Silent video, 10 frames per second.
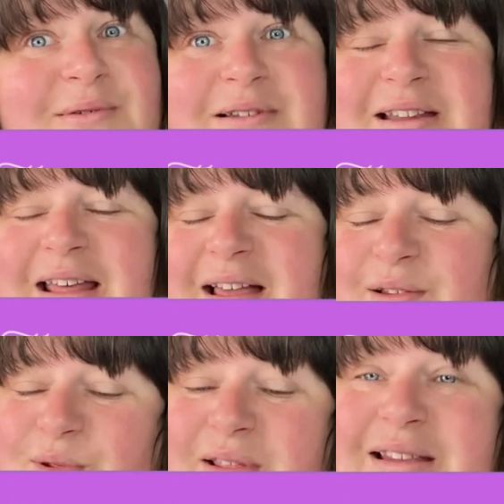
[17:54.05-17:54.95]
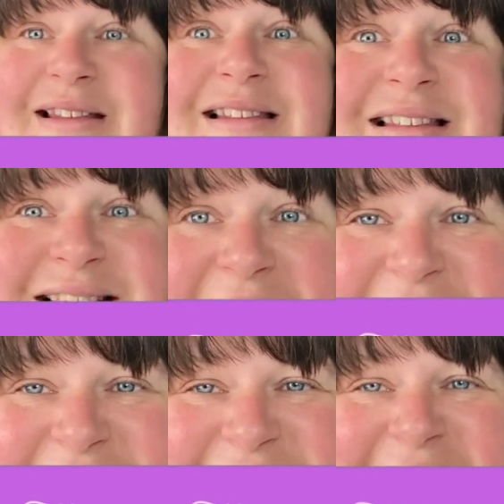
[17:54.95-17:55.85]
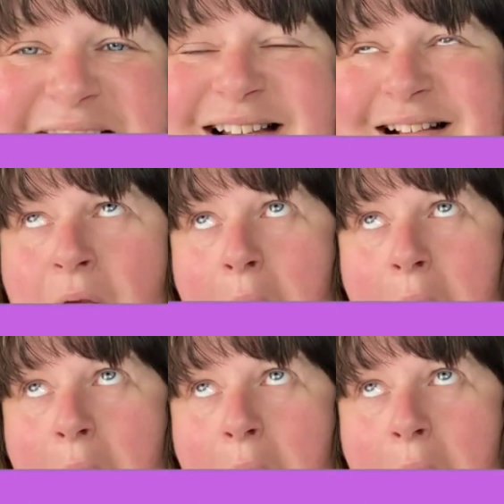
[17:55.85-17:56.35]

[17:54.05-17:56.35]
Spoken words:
onto that. So this is the second last.